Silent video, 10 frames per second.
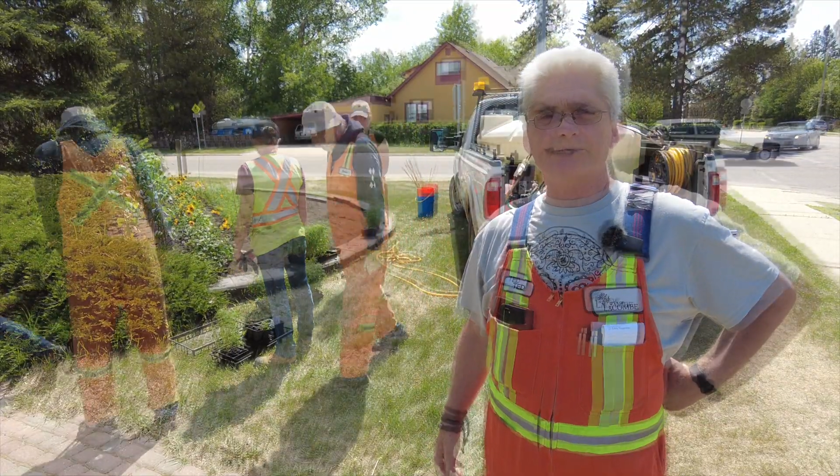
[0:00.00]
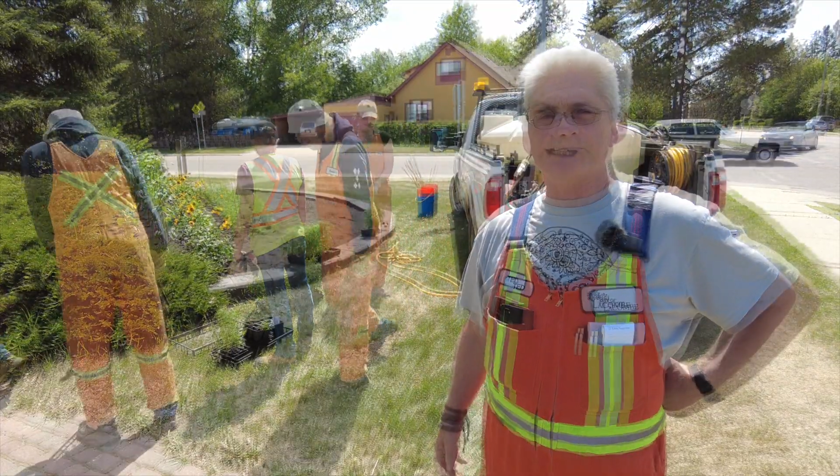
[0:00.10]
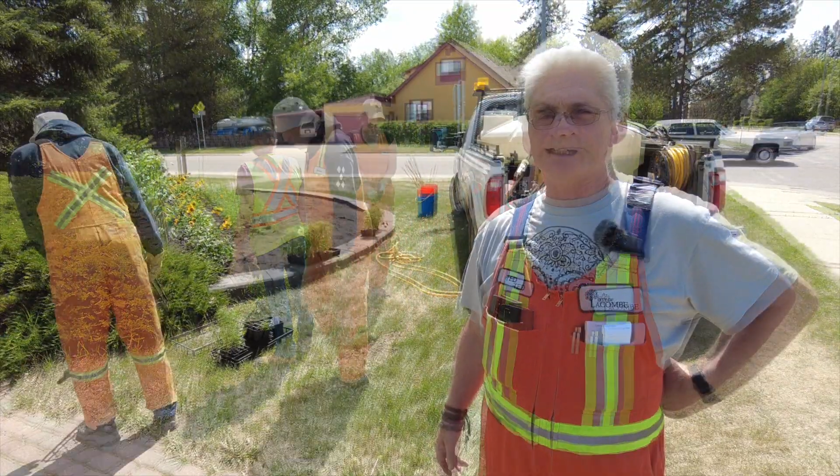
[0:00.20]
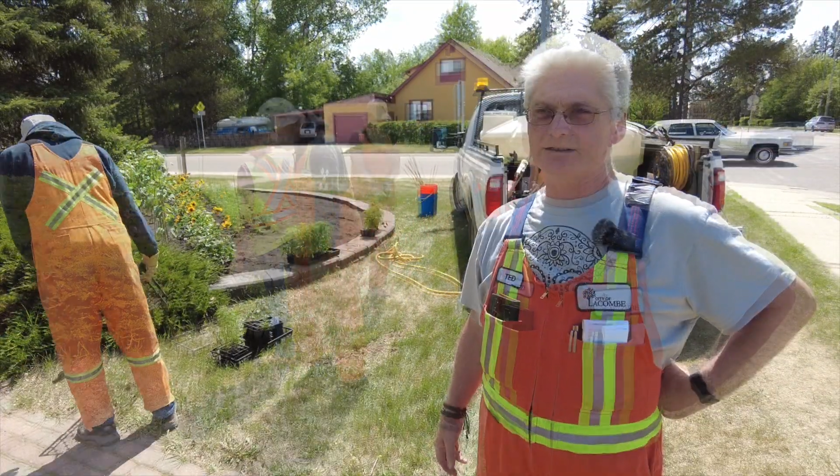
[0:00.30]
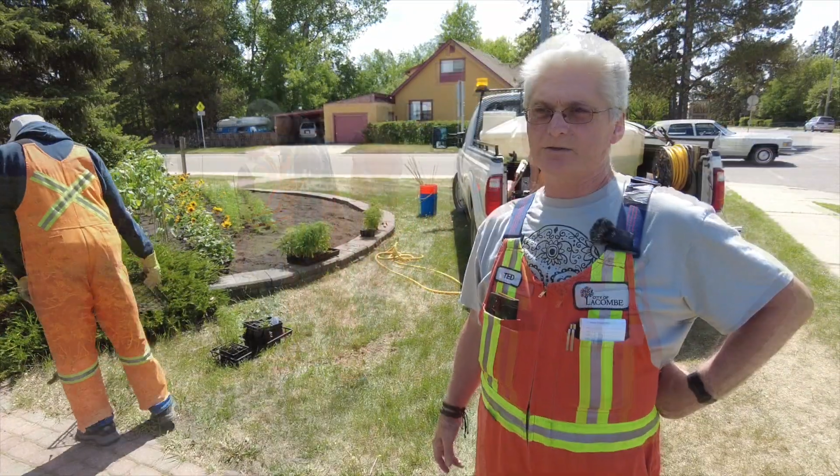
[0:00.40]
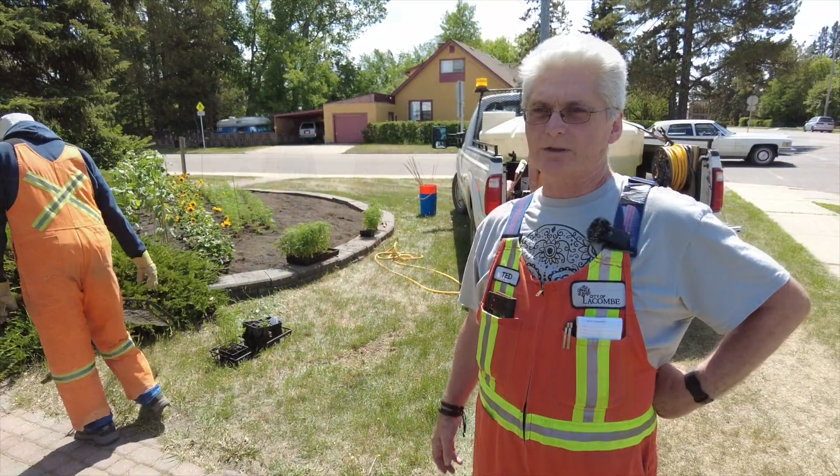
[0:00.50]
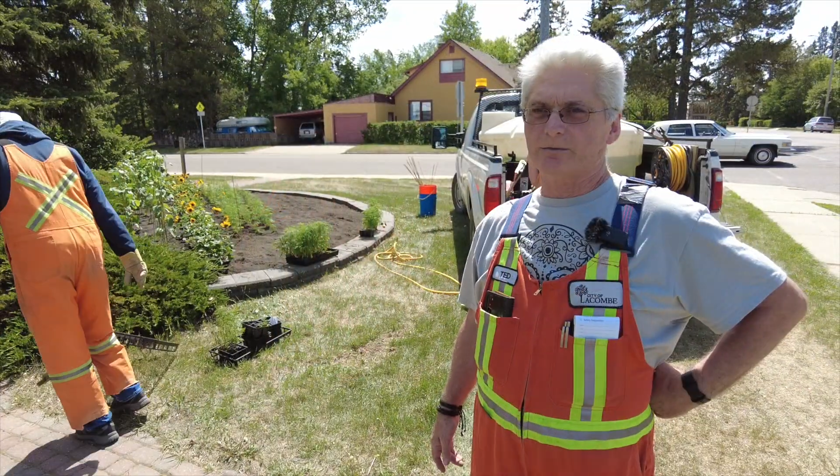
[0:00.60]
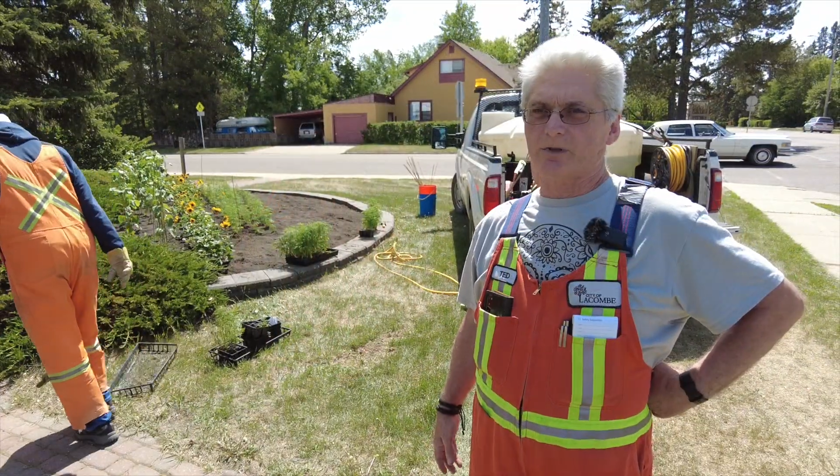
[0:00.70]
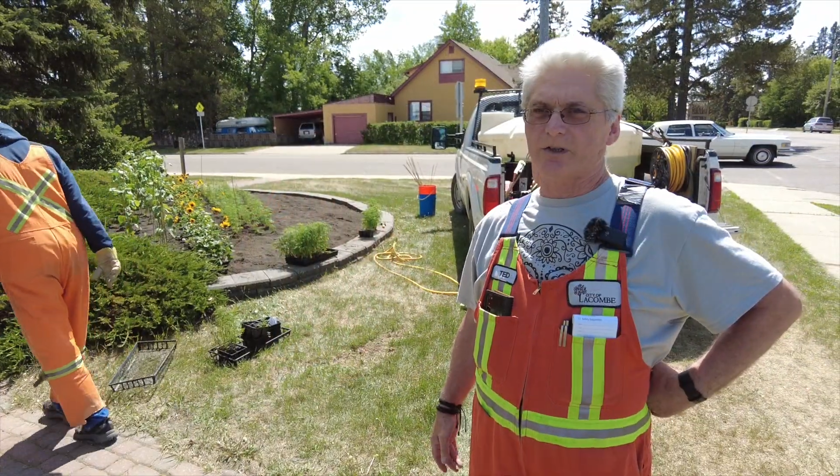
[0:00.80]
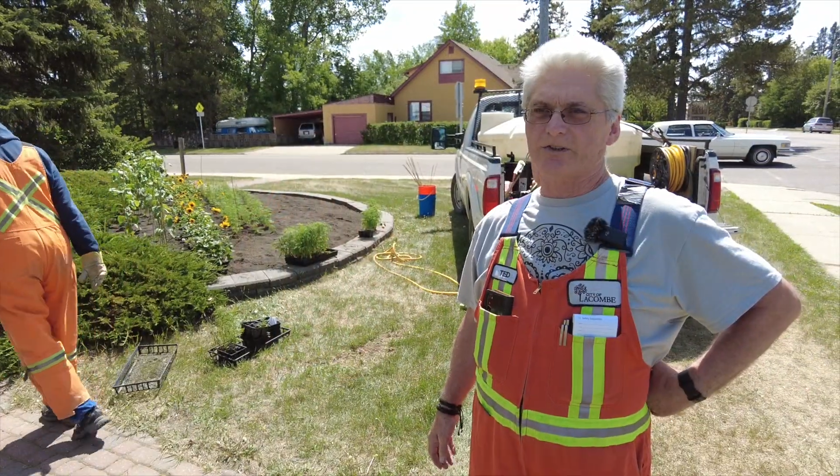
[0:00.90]
Yeah, it's quite
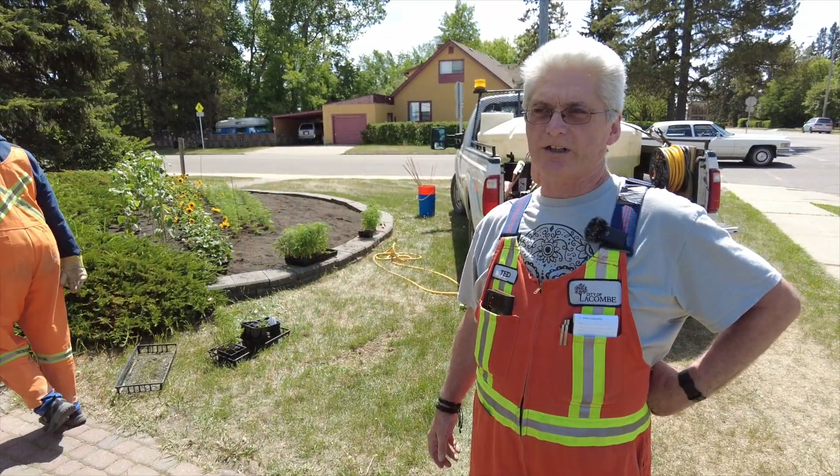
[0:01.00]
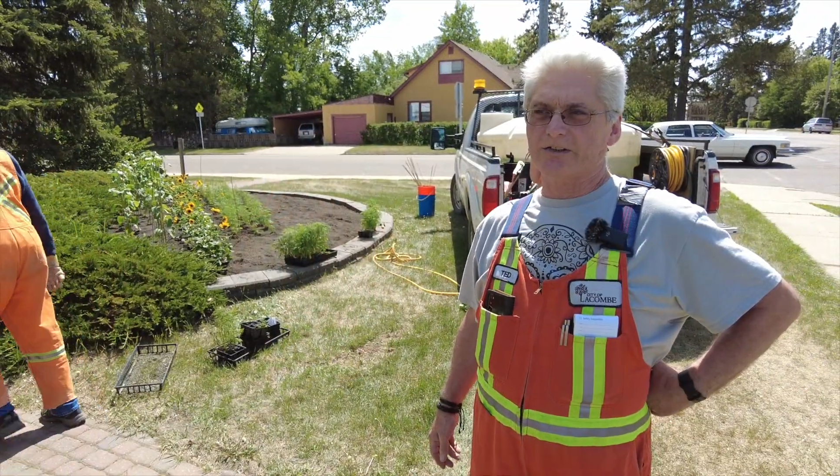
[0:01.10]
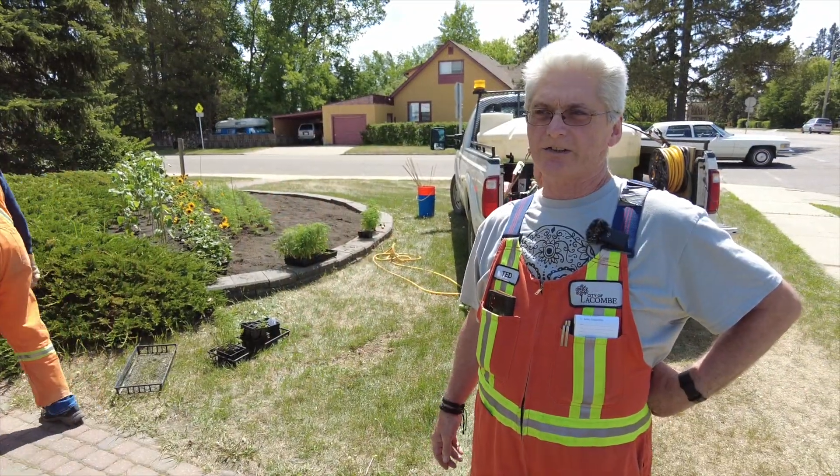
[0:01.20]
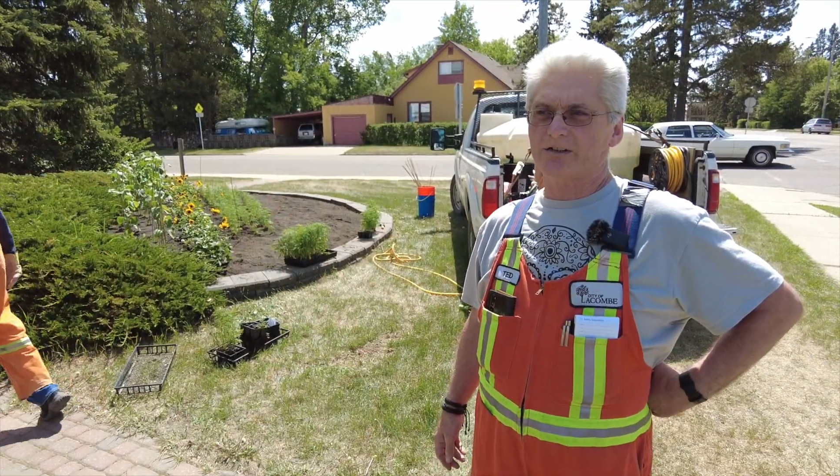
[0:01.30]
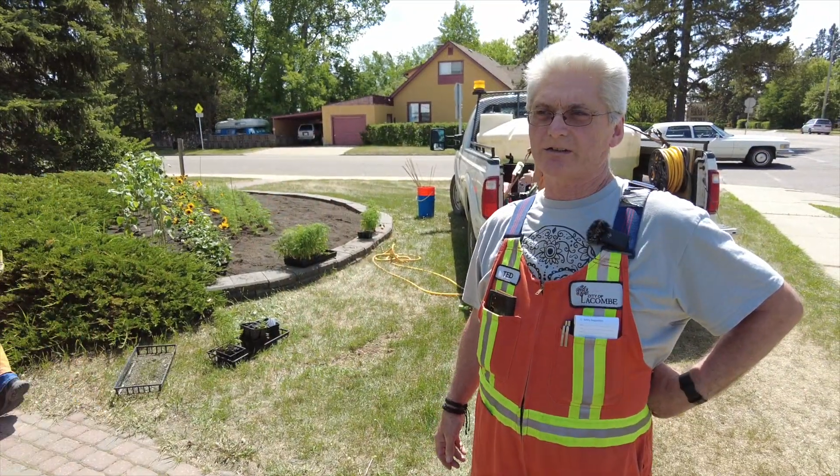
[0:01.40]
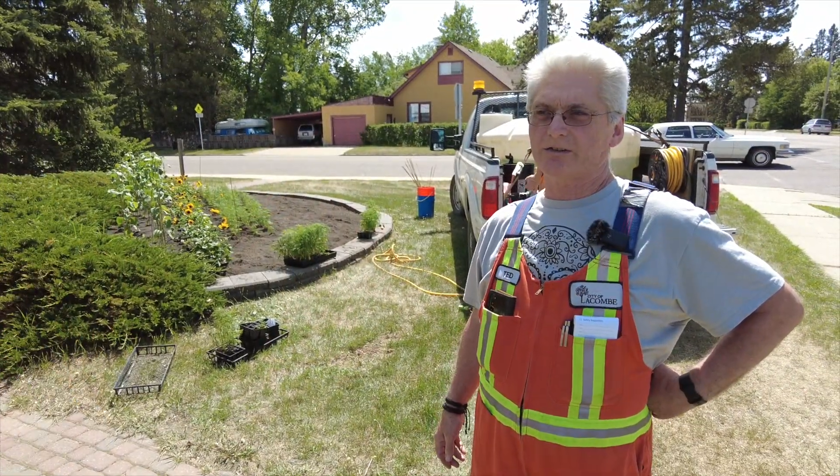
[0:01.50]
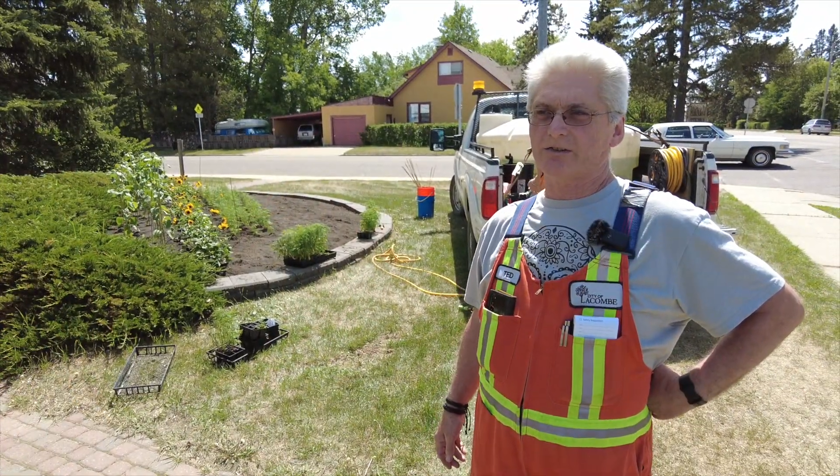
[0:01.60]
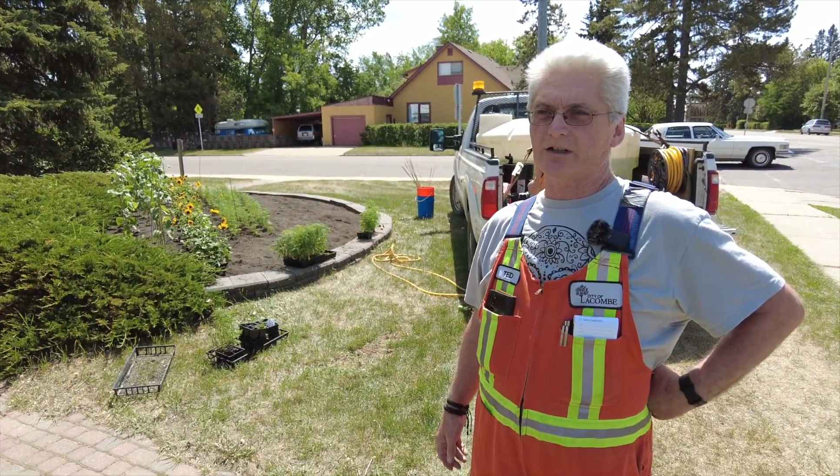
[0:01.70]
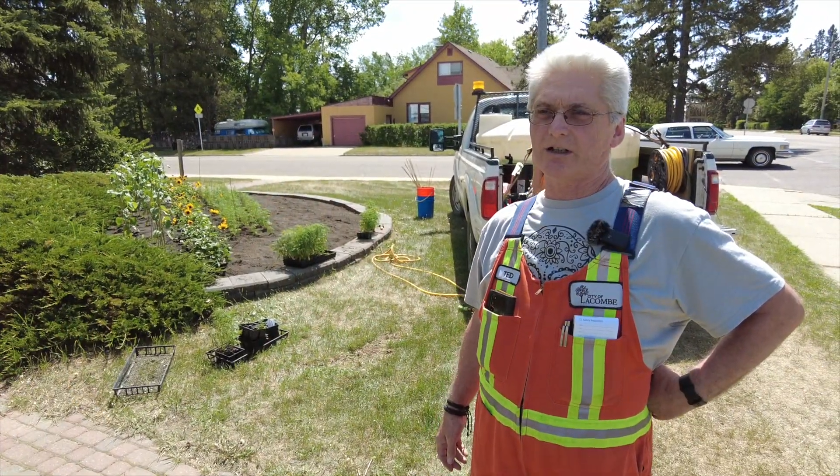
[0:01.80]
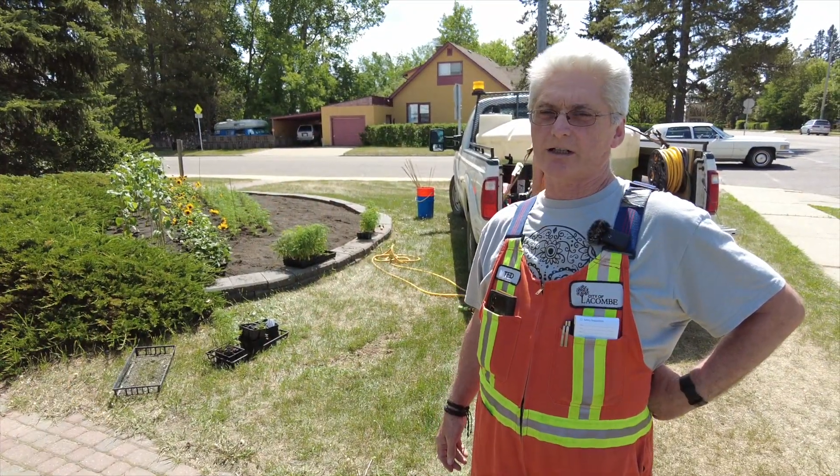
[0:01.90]
a process.
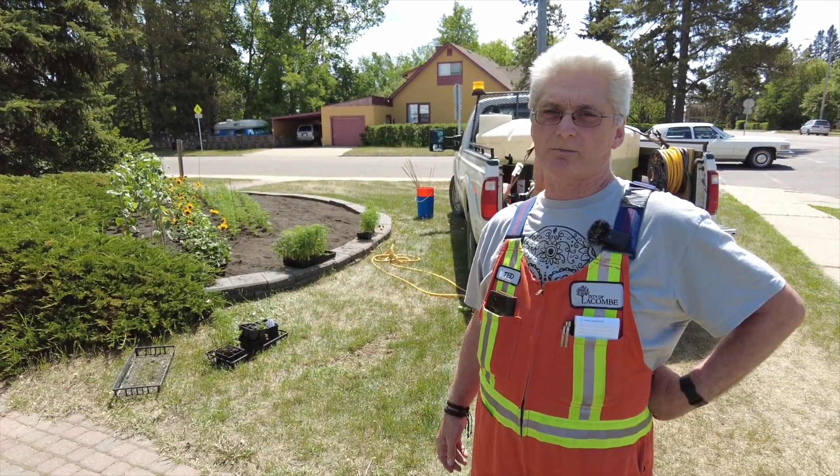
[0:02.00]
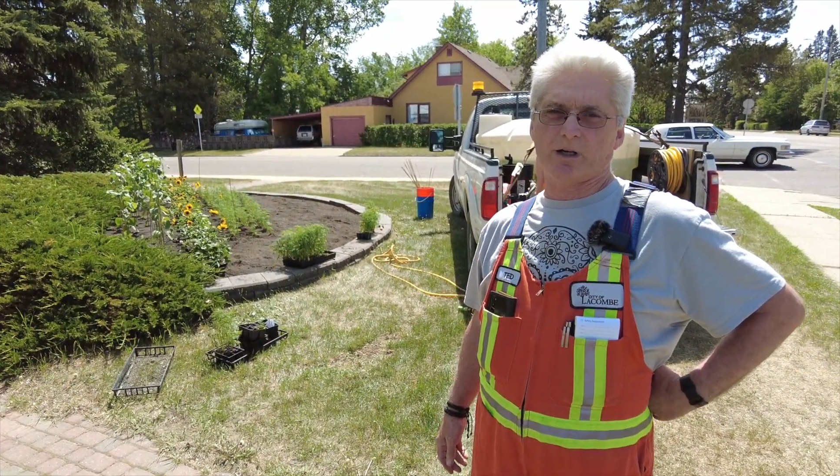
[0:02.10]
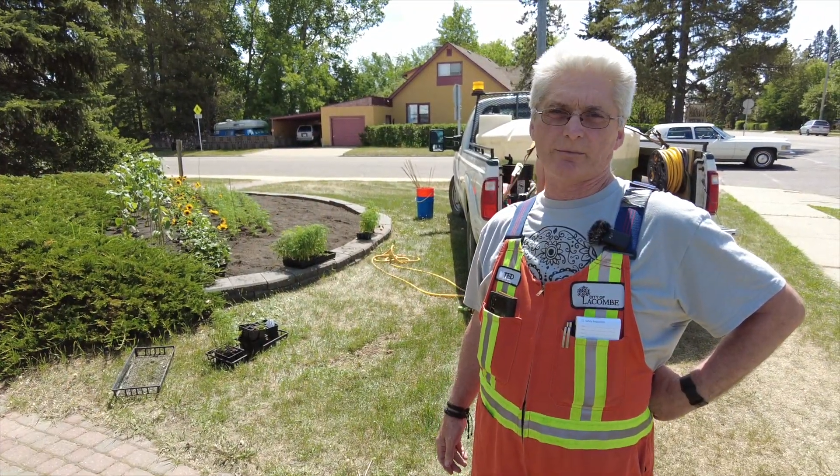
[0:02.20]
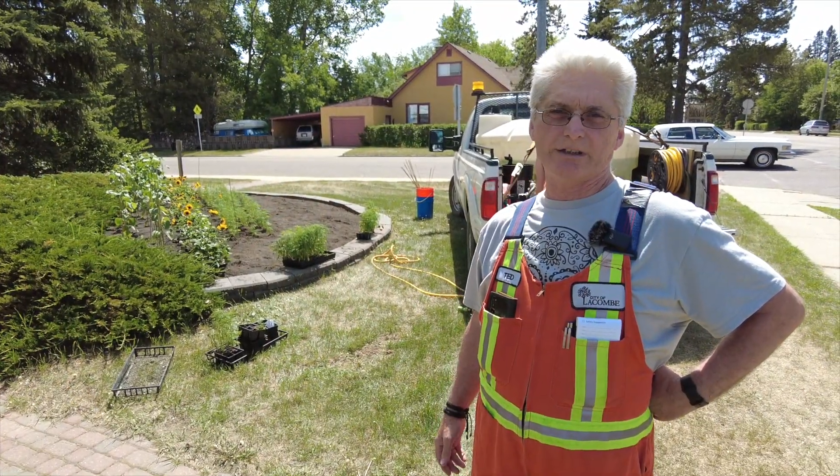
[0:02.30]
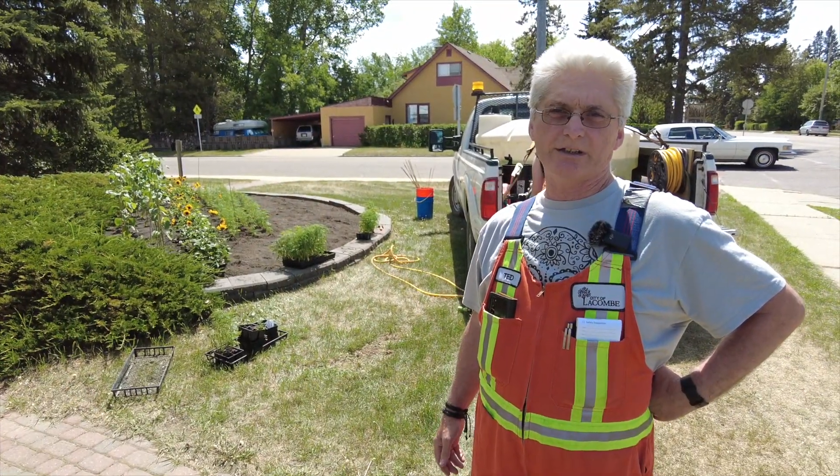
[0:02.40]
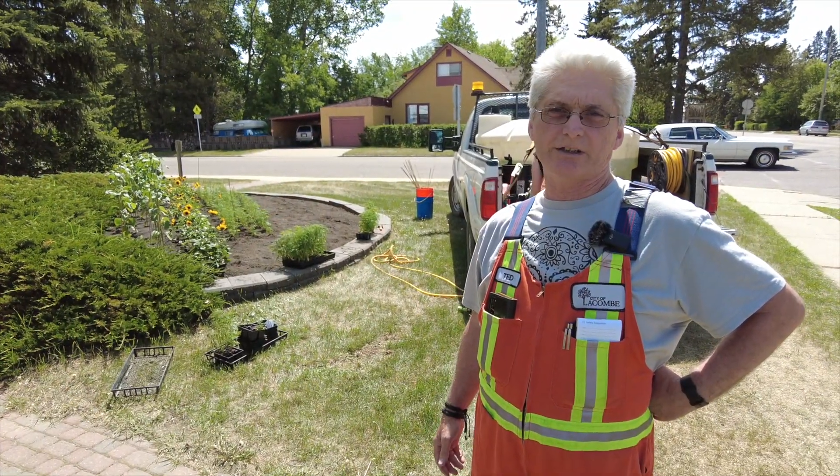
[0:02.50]
There's a lot of prepping to